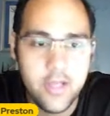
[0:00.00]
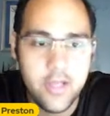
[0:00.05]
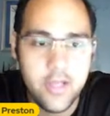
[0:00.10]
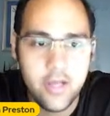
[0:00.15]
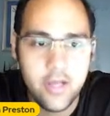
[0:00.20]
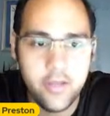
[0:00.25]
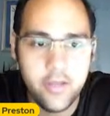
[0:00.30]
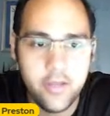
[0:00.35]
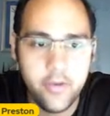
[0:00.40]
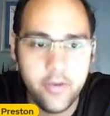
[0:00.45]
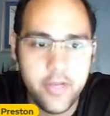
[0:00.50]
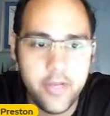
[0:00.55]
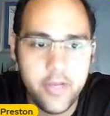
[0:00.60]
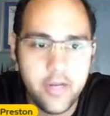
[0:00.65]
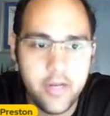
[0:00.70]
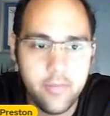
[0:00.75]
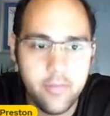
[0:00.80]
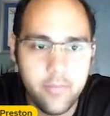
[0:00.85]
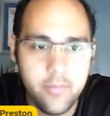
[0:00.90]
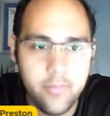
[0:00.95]
although he
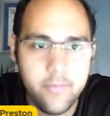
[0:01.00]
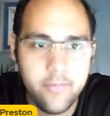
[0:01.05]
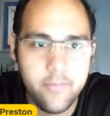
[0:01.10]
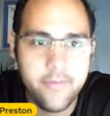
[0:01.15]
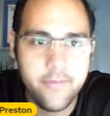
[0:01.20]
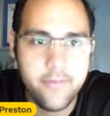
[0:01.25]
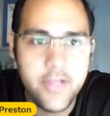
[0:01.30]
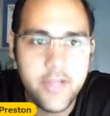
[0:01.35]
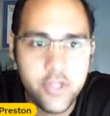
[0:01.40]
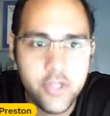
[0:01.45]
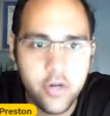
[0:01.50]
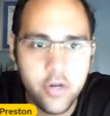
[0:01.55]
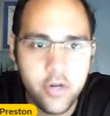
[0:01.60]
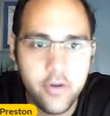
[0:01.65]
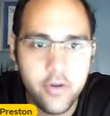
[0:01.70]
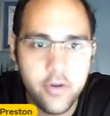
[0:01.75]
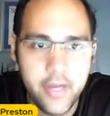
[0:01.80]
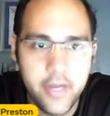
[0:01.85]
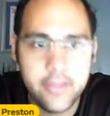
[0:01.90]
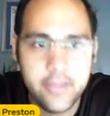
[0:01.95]
didn't feature
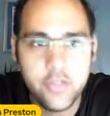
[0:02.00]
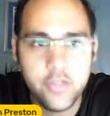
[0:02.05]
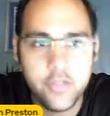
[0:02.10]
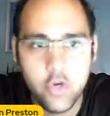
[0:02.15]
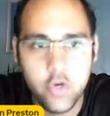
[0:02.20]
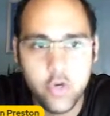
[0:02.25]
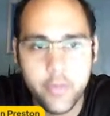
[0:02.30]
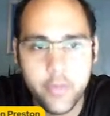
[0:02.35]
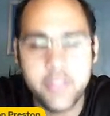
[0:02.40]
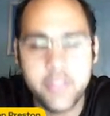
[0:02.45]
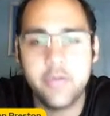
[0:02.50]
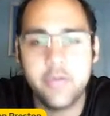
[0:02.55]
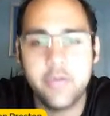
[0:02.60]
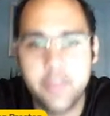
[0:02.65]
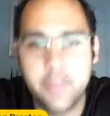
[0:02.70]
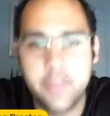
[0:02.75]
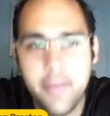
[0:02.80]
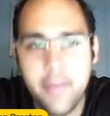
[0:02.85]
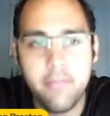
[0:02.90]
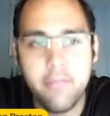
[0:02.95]
in the tournament, he was
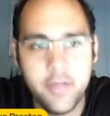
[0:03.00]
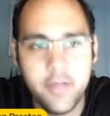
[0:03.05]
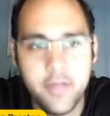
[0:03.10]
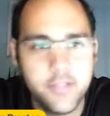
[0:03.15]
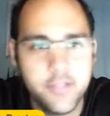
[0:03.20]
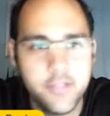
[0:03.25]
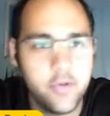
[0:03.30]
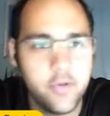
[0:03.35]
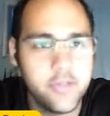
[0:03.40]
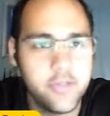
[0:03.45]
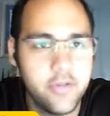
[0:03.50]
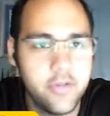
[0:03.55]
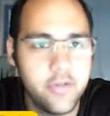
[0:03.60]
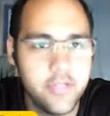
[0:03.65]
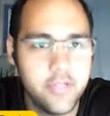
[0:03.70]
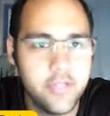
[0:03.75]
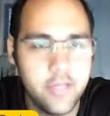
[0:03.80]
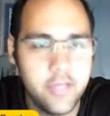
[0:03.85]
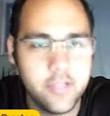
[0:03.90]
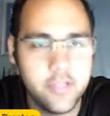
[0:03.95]
a member of the squad, so he
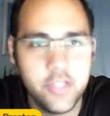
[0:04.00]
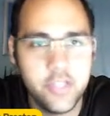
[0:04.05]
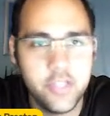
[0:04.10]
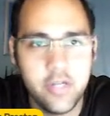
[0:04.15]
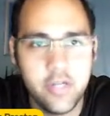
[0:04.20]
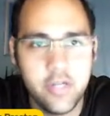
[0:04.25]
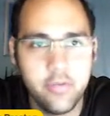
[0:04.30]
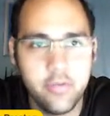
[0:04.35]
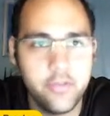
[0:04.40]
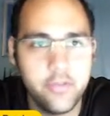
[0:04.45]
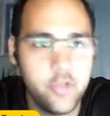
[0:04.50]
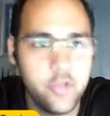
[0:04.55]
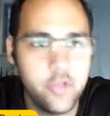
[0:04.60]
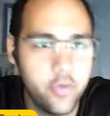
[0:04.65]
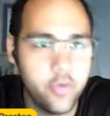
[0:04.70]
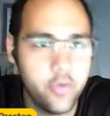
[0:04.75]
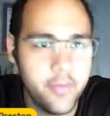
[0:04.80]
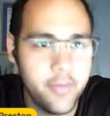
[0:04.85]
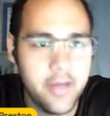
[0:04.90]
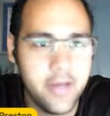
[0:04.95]
was able to gel with
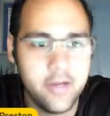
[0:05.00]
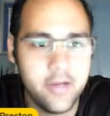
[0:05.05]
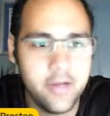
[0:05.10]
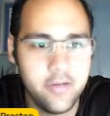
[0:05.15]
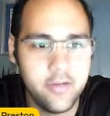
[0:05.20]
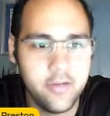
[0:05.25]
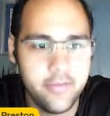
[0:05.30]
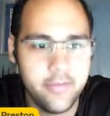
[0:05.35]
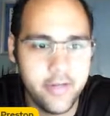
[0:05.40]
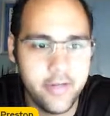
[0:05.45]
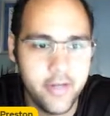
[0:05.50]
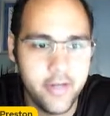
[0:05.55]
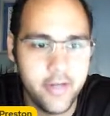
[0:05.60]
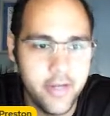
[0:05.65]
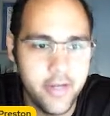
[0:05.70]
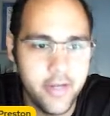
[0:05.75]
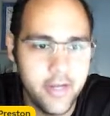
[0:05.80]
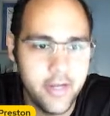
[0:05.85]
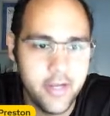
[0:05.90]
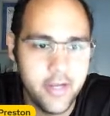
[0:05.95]
Joby McAnuff and
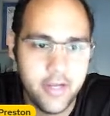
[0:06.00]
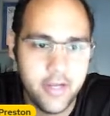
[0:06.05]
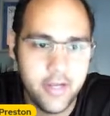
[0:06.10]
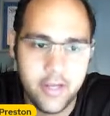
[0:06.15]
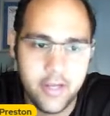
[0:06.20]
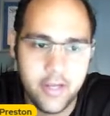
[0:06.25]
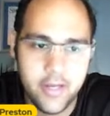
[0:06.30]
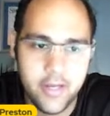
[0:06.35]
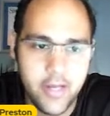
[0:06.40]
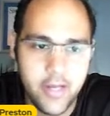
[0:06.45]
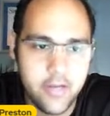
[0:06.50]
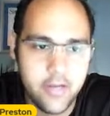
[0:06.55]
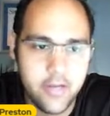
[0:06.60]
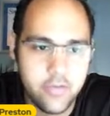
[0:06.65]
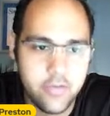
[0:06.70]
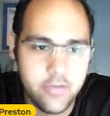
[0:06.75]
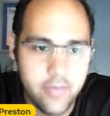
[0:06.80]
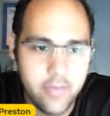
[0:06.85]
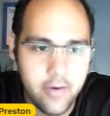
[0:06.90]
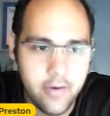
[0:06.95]

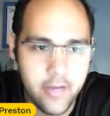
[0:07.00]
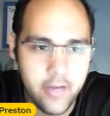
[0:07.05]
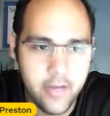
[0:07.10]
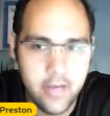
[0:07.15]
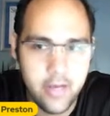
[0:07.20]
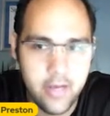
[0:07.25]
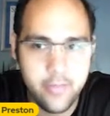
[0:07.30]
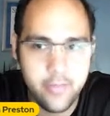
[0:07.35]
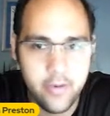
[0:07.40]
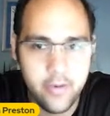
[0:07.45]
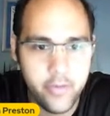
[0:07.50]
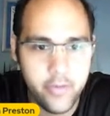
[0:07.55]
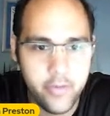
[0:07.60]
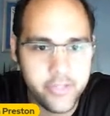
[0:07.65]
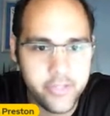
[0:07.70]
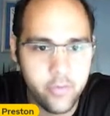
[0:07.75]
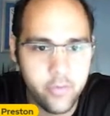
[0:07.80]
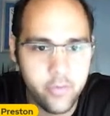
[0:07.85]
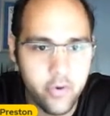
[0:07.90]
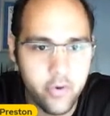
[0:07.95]
Adrian Mariappa,
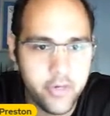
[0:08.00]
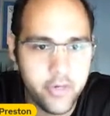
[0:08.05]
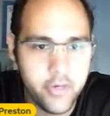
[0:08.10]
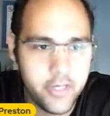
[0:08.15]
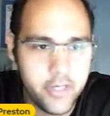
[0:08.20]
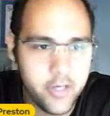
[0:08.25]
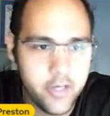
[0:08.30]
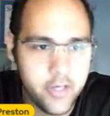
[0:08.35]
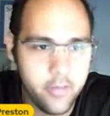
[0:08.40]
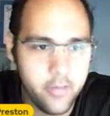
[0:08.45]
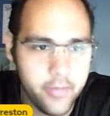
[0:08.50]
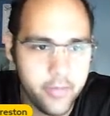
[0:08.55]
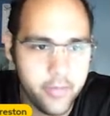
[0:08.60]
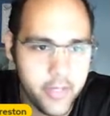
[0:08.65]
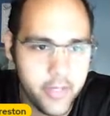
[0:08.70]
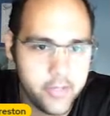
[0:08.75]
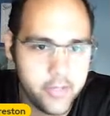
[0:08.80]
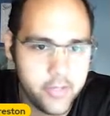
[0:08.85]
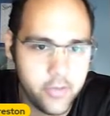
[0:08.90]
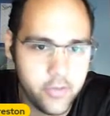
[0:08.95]
Wes Morgan and
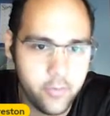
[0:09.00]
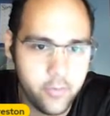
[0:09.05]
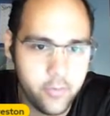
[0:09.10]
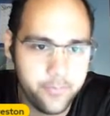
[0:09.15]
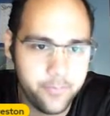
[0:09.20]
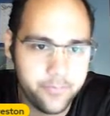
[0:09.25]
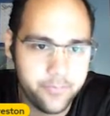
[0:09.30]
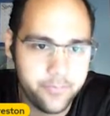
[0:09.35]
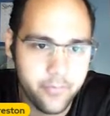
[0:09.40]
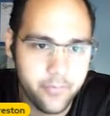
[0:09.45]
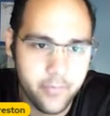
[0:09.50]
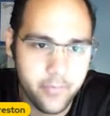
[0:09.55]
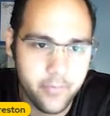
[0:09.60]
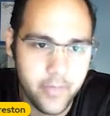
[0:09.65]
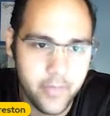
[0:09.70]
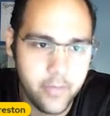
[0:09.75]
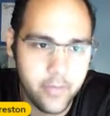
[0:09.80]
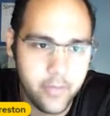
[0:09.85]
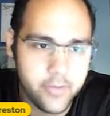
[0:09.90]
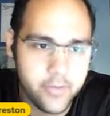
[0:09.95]
company. So
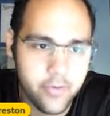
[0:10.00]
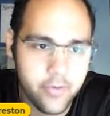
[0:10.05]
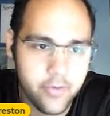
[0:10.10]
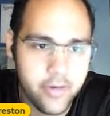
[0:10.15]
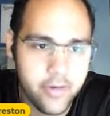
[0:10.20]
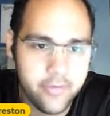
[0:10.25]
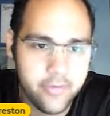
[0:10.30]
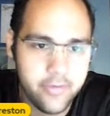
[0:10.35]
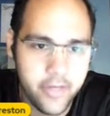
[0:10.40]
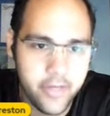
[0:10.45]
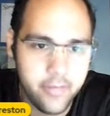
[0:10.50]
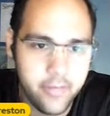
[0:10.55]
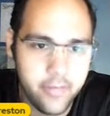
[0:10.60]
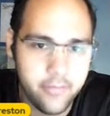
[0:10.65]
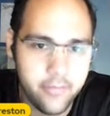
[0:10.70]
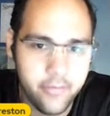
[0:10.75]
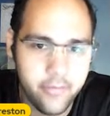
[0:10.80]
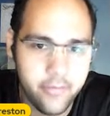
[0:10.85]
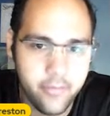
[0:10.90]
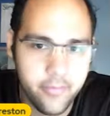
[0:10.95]
it was great for him
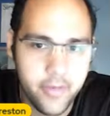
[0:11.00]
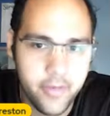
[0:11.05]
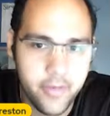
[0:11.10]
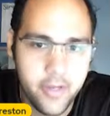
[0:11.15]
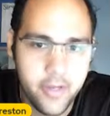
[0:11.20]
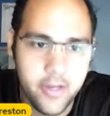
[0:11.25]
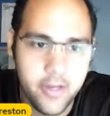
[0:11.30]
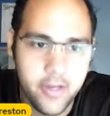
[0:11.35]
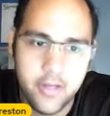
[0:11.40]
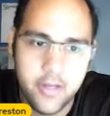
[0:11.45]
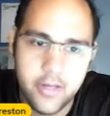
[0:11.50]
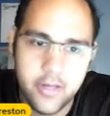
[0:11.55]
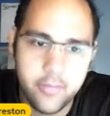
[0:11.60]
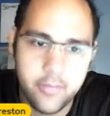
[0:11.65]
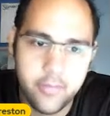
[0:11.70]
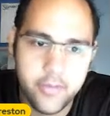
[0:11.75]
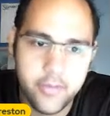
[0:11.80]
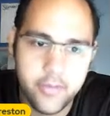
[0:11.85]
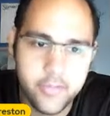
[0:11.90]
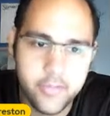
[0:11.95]
from
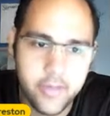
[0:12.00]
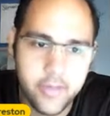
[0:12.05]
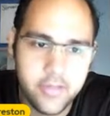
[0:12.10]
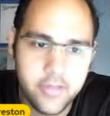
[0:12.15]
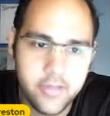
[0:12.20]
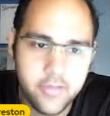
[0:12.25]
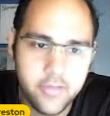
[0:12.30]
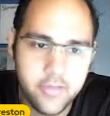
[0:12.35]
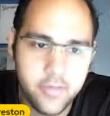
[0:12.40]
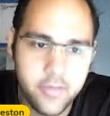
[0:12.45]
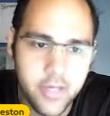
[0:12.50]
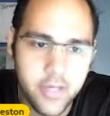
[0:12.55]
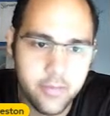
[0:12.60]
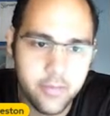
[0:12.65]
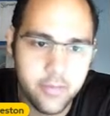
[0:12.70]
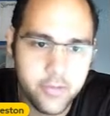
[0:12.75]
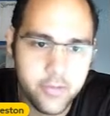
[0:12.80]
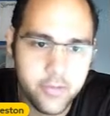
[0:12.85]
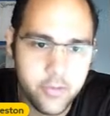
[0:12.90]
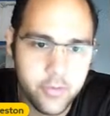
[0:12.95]
that perspective to be
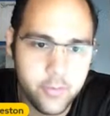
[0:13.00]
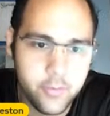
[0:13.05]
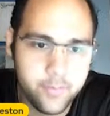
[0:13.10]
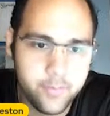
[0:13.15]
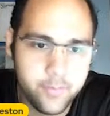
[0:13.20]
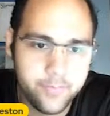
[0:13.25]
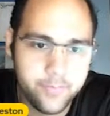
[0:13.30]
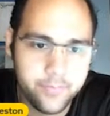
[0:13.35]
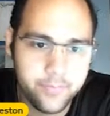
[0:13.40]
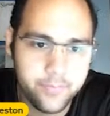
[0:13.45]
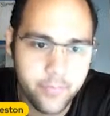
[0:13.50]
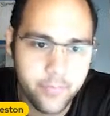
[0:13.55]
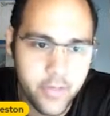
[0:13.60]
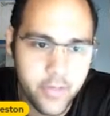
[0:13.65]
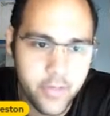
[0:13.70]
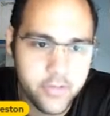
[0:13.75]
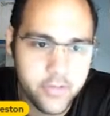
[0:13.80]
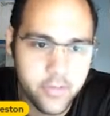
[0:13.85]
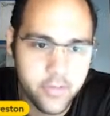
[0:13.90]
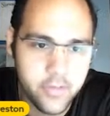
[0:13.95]
able to
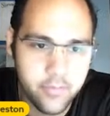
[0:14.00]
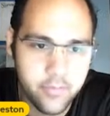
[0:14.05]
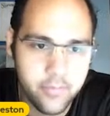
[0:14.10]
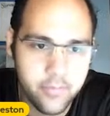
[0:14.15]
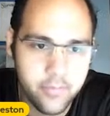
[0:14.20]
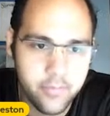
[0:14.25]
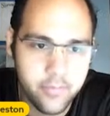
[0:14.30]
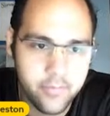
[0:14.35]
get some